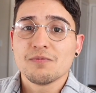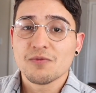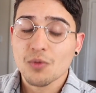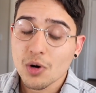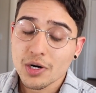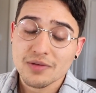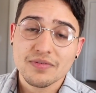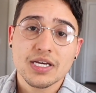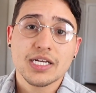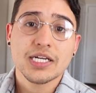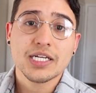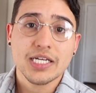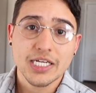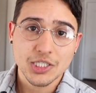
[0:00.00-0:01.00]

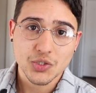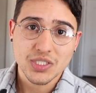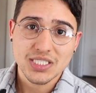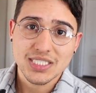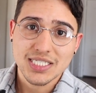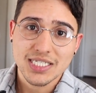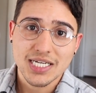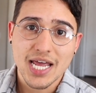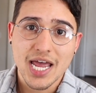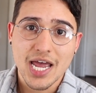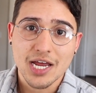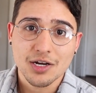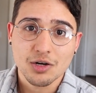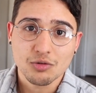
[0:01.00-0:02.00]
motivated, interested,
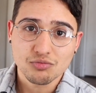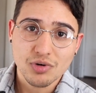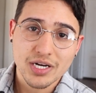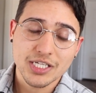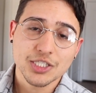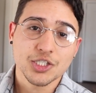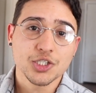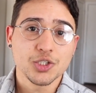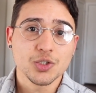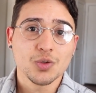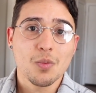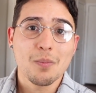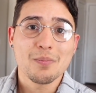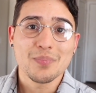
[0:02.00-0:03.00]
and ready to
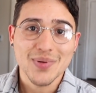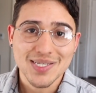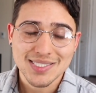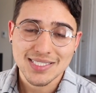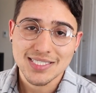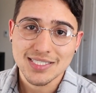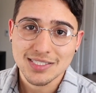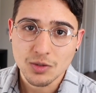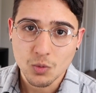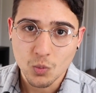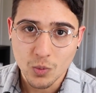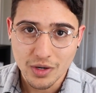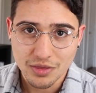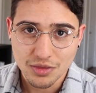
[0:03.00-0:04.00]
do business
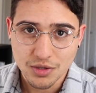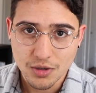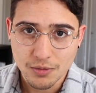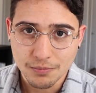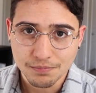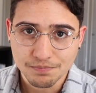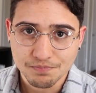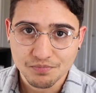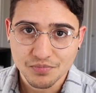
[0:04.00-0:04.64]
with you.